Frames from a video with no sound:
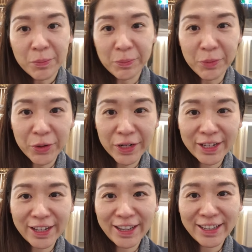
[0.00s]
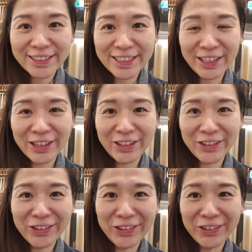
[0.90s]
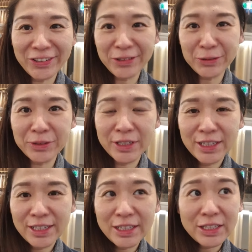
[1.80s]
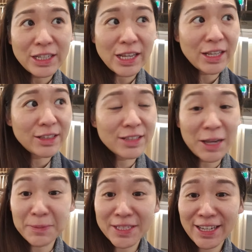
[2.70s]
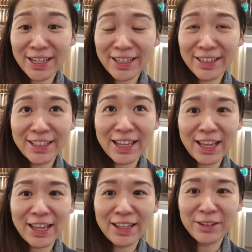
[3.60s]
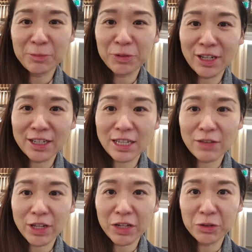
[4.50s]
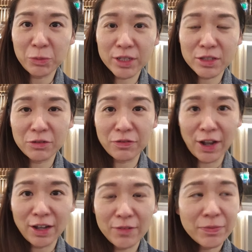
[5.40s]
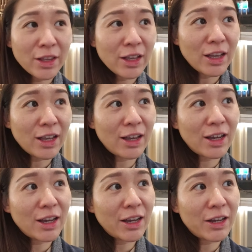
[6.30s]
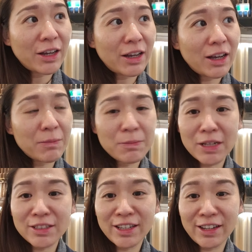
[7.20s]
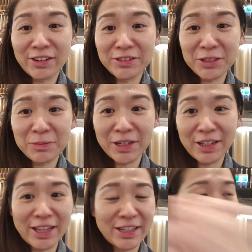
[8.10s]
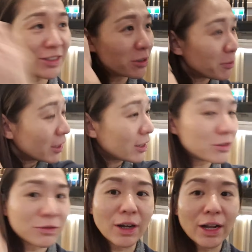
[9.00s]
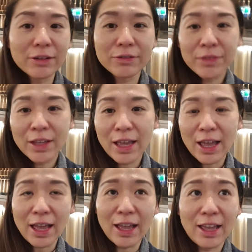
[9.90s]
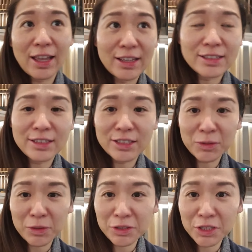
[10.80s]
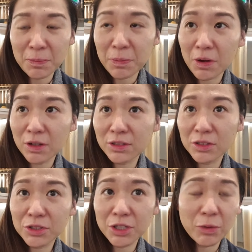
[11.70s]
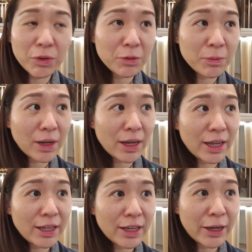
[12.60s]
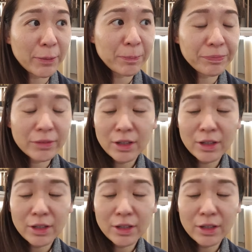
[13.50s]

Morning, guys. Hello. It's hump day, and hope you guys are having a good week so far. Uh, I'm about to head on to my head into my nine to five, and just want to jump on to share with you my um,